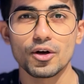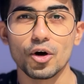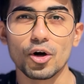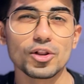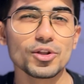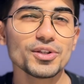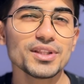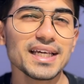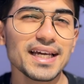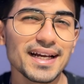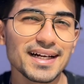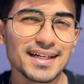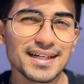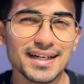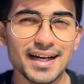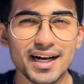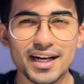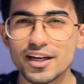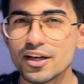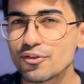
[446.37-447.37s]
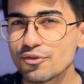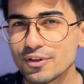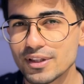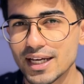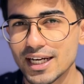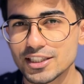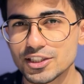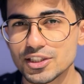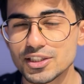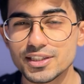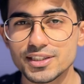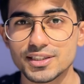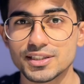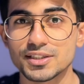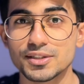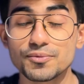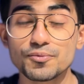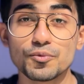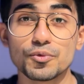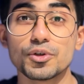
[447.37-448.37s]
Although the entire financial
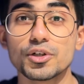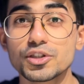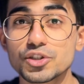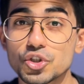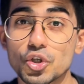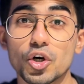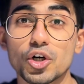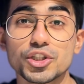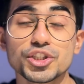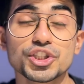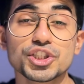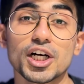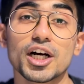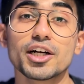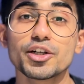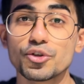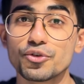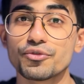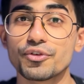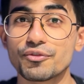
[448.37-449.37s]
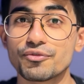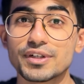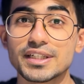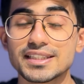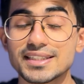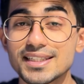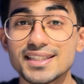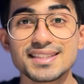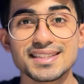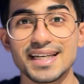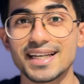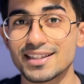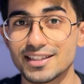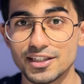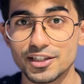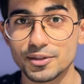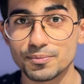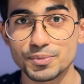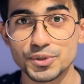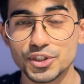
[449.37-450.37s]
system works on SHA-256
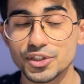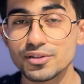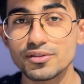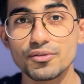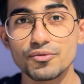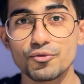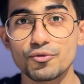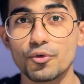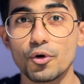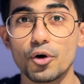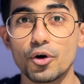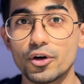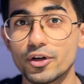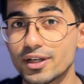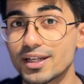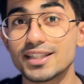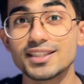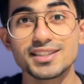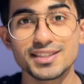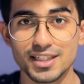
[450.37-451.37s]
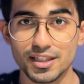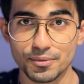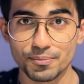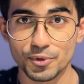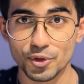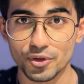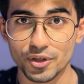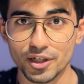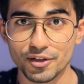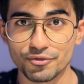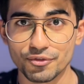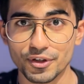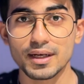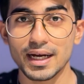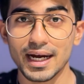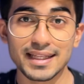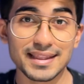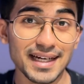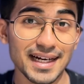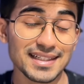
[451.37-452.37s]
encryption for its cryptography,
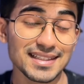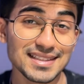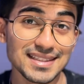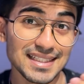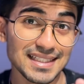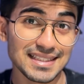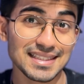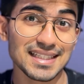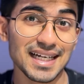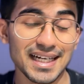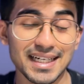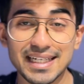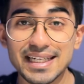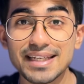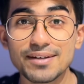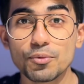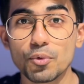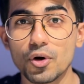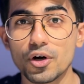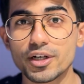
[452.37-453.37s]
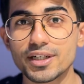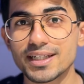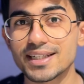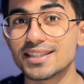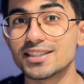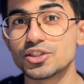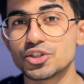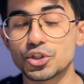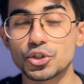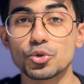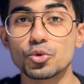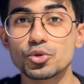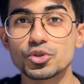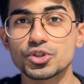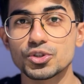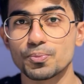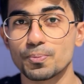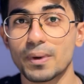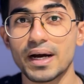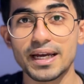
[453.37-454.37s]
and that is exactly what is
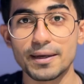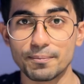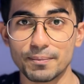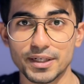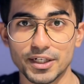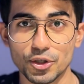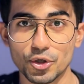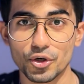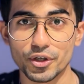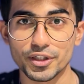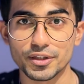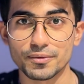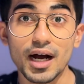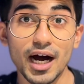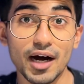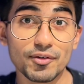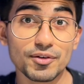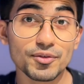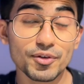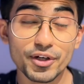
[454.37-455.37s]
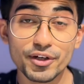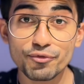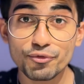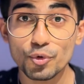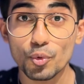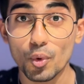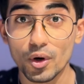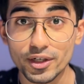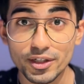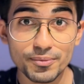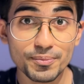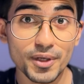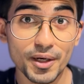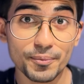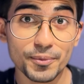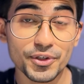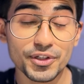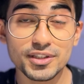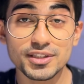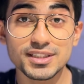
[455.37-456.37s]
used by Bitcoin. However, if quantum
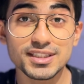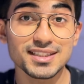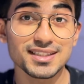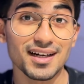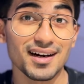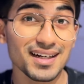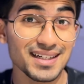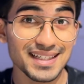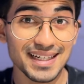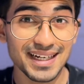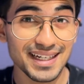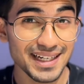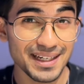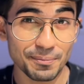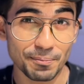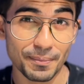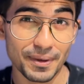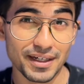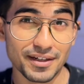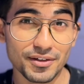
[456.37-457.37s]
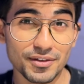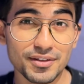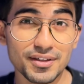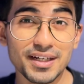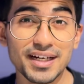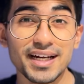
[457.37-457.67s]
computers start getting better,